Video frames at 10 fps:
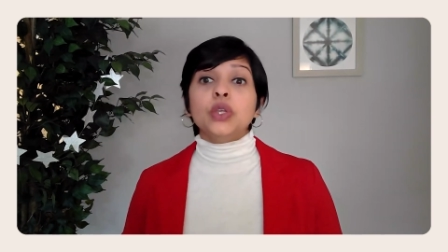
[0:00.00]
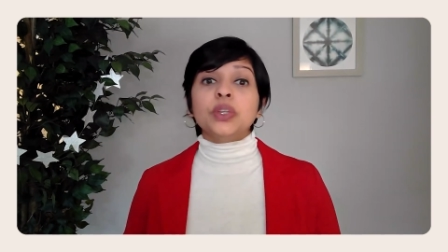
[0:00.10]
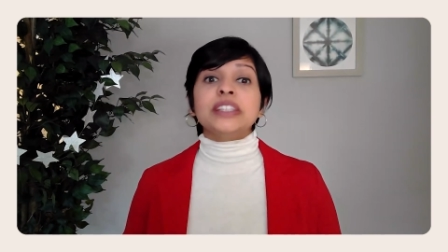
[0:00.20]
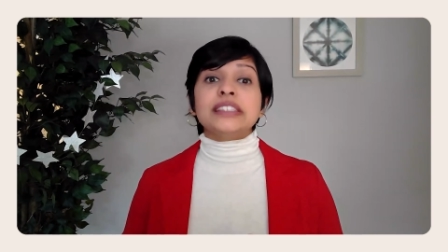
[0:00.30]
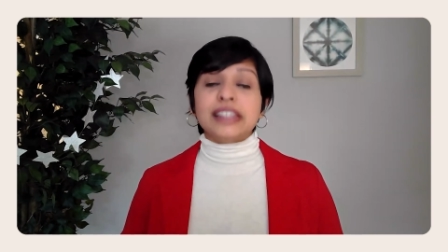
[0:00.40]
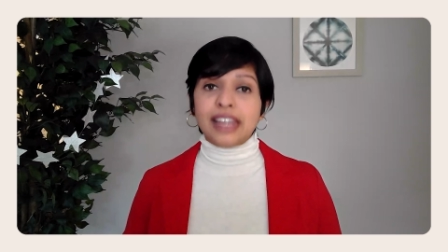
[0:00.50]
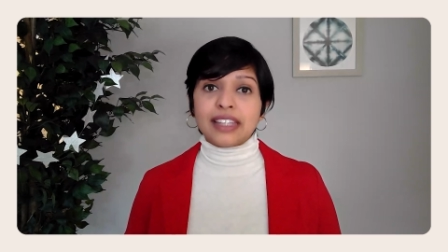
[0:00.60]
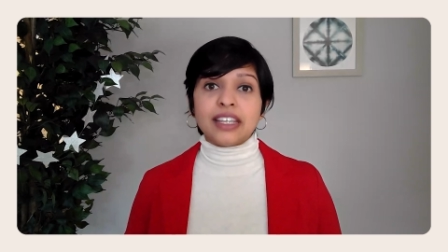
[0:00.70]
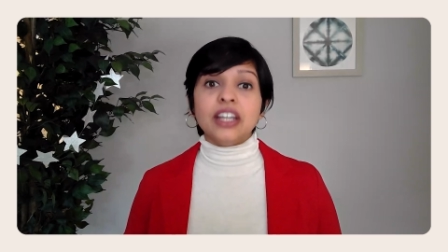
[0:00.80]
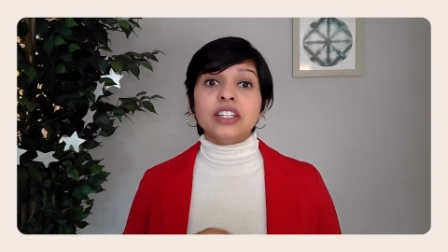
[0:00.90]
you can
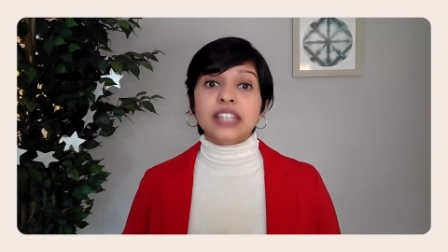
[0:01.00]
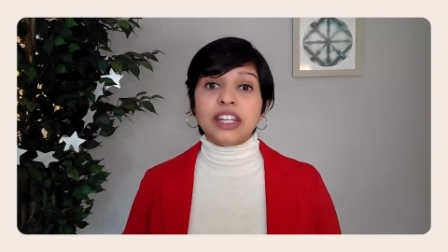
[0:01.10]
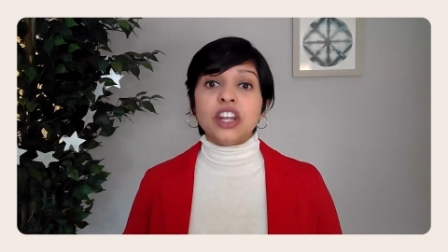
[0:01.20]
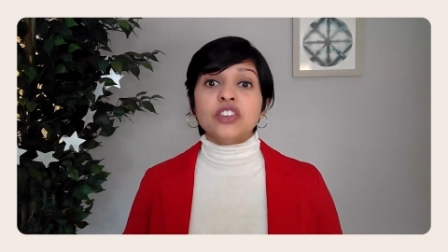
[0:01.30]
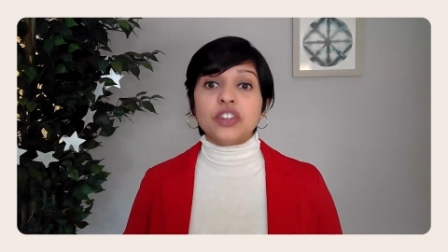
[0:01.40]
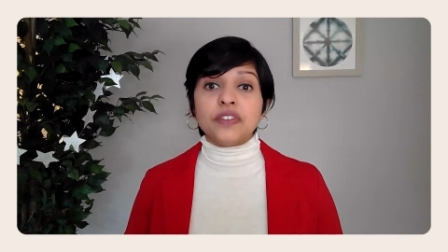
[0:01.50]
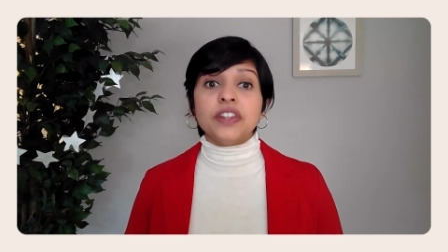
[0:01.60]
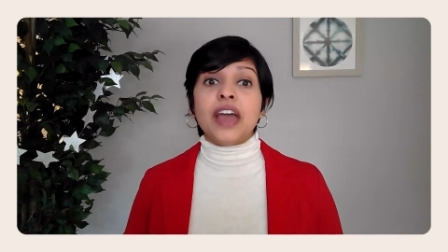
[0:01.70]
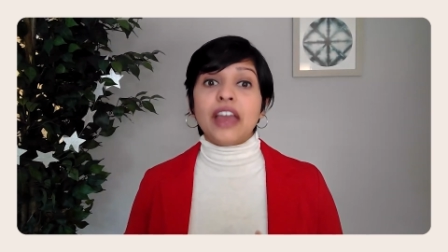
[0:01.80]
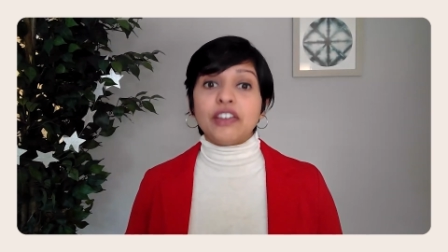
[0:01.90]
select a data driven